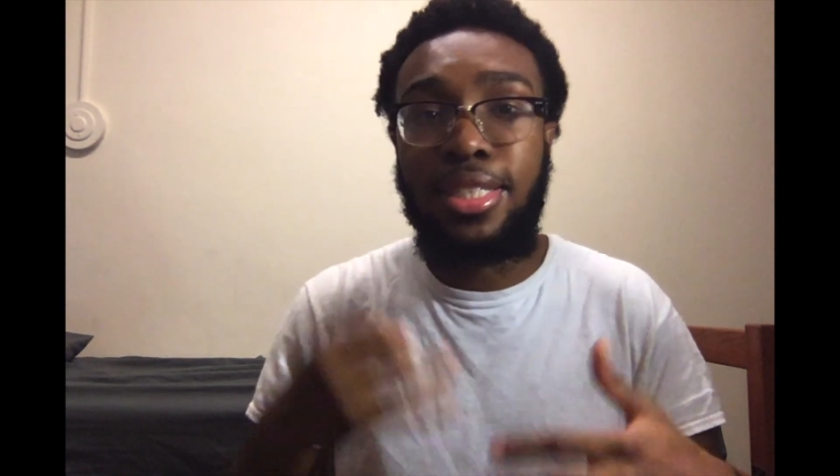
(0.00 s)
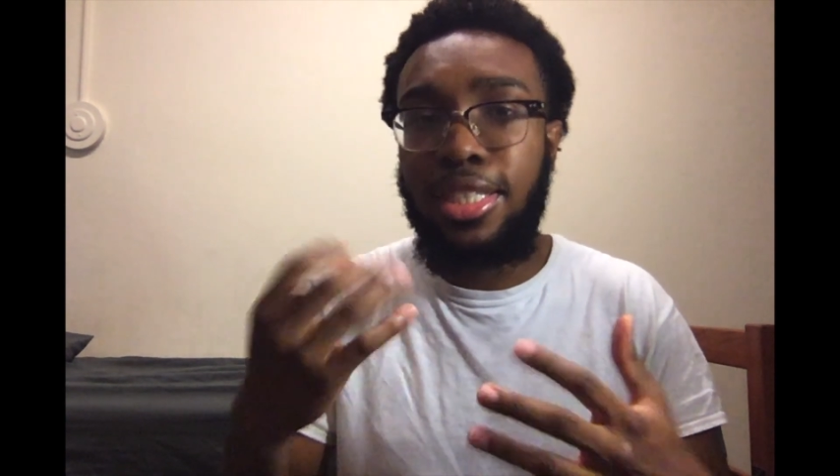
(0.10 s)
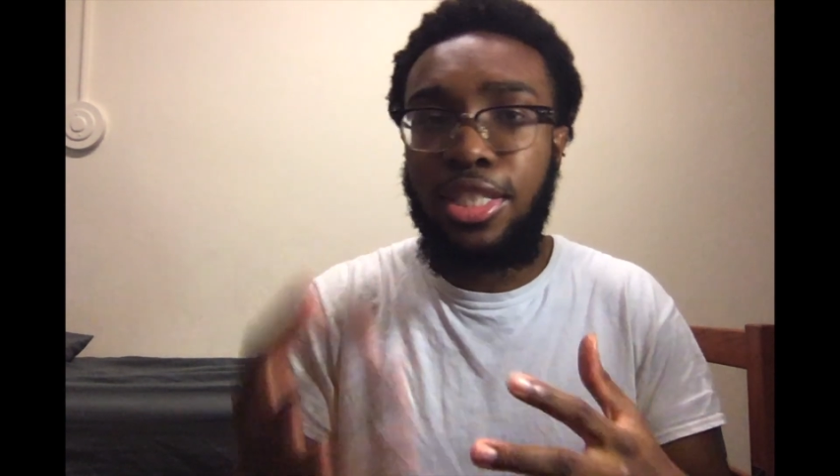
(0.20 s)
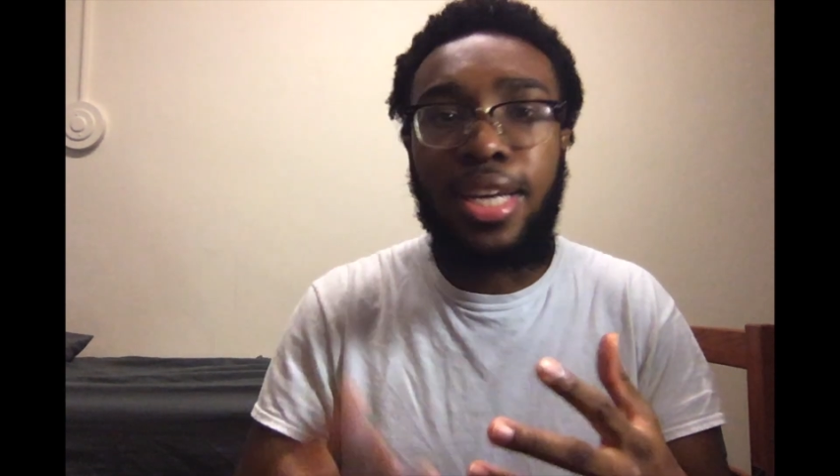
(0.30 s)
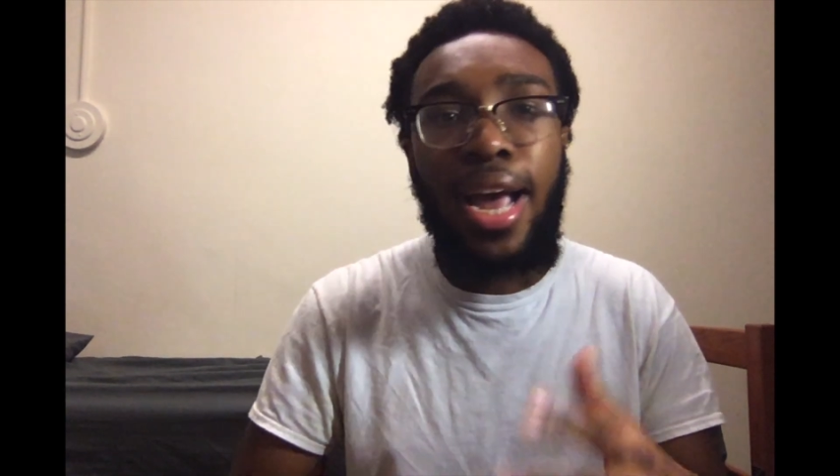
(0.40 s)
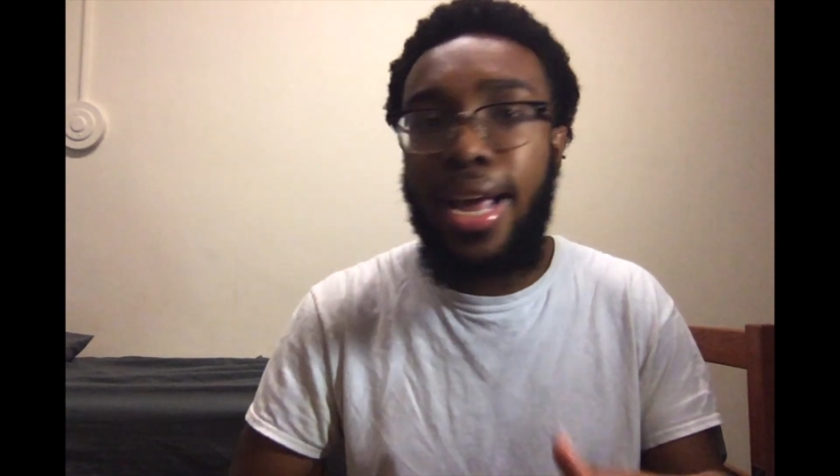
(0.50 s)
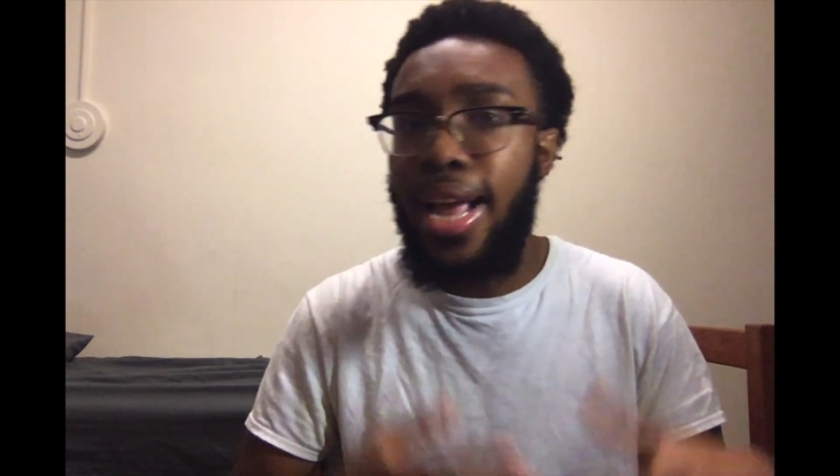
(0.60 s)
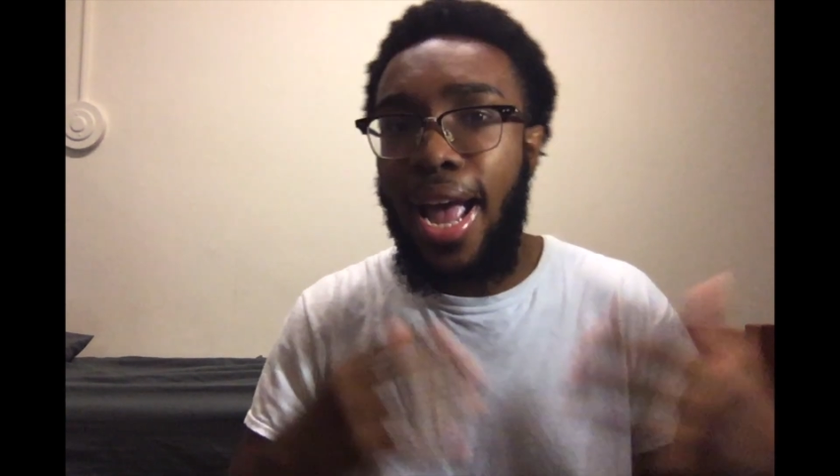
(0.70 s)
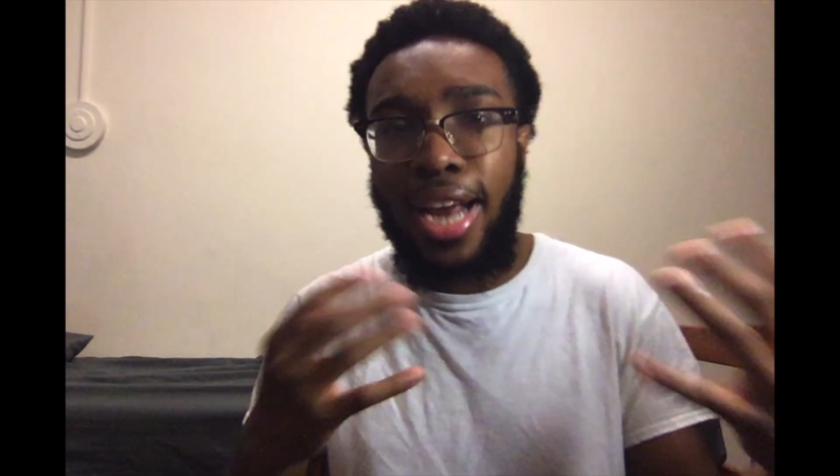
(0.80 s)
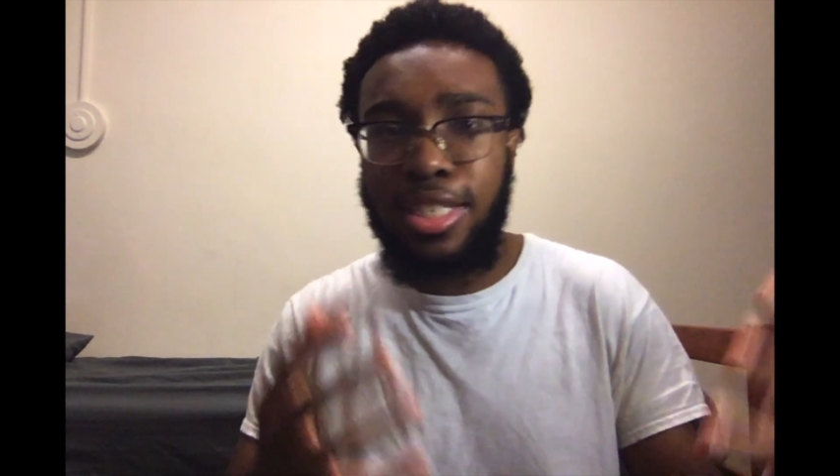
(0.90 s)
CGI,
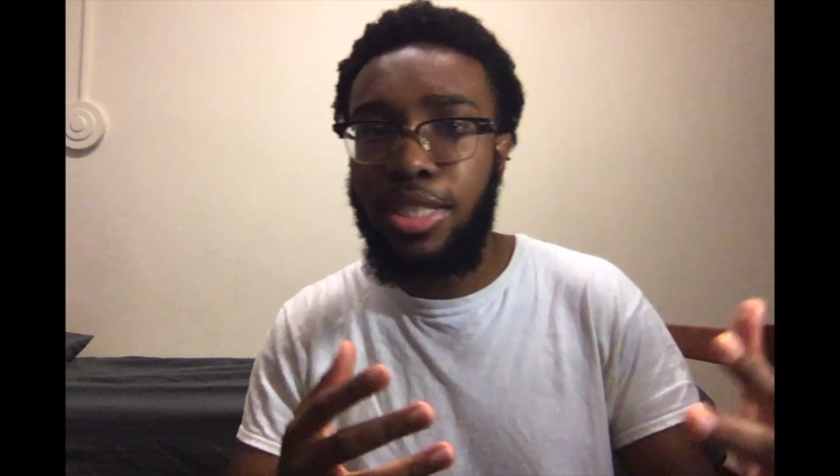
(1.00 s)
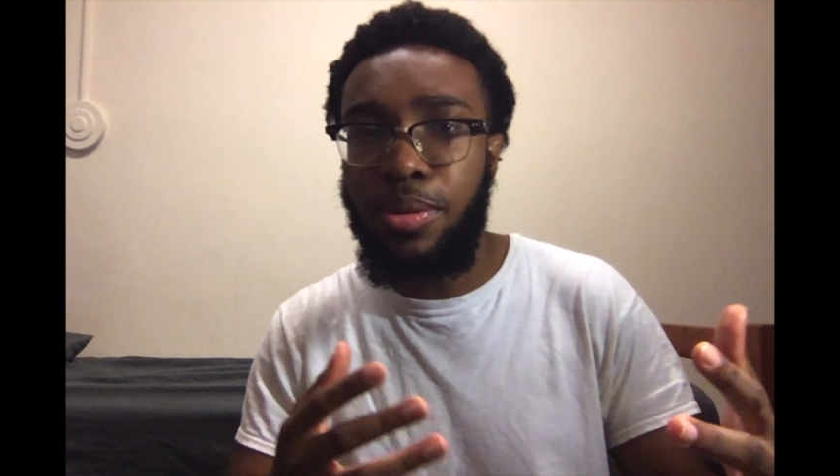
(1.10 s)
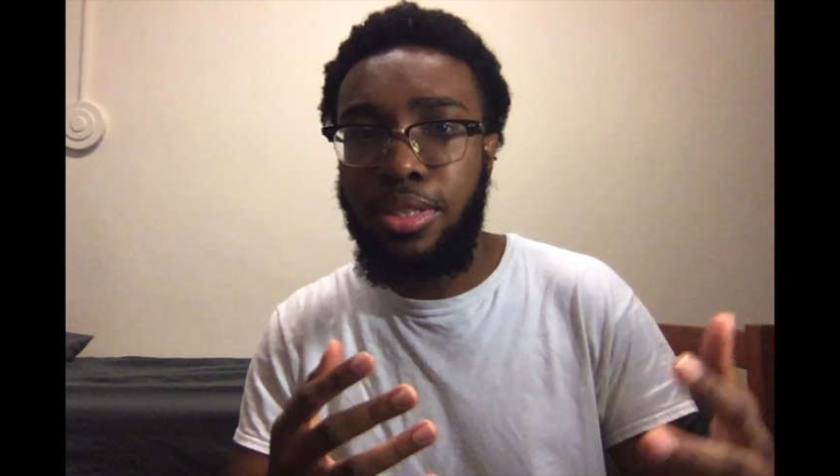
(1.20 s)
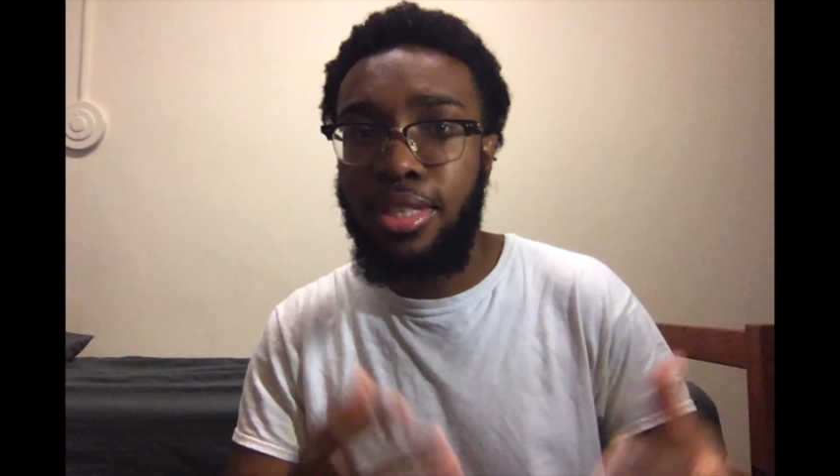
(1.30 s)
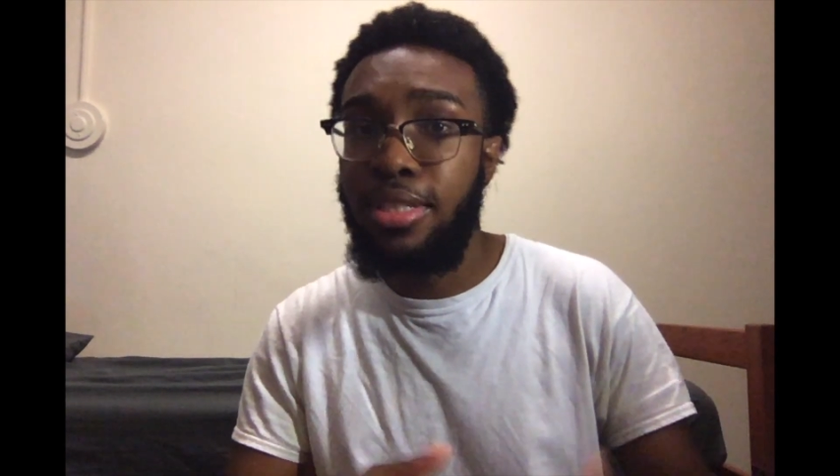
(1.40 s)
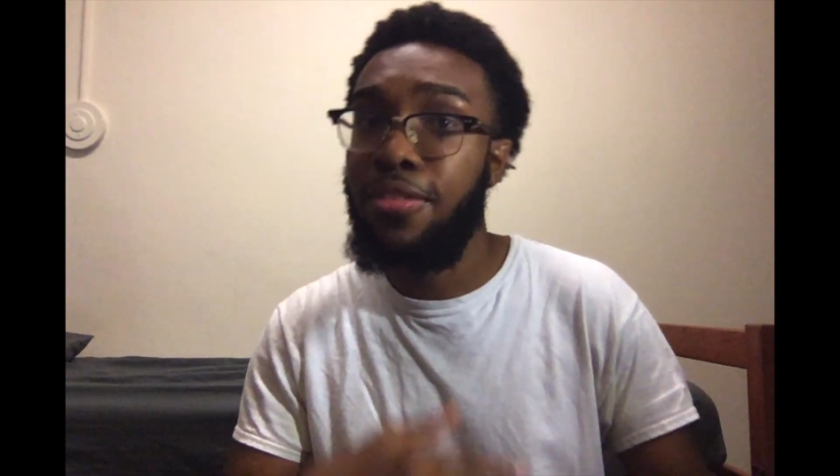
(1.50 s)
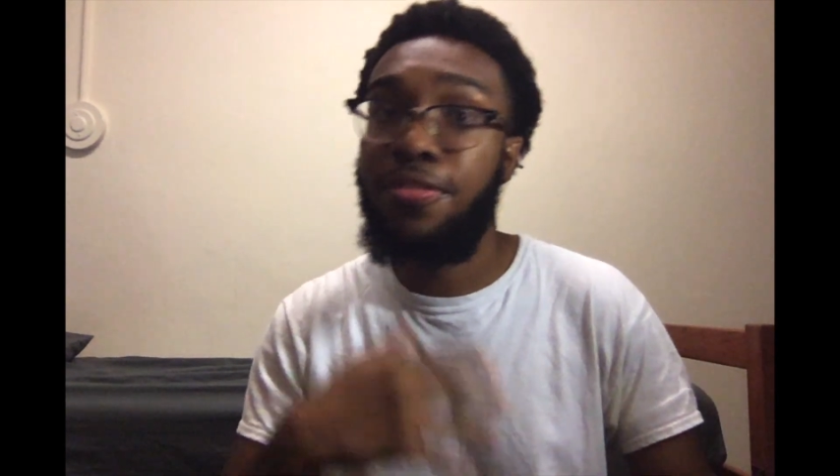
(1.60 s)
action sequences,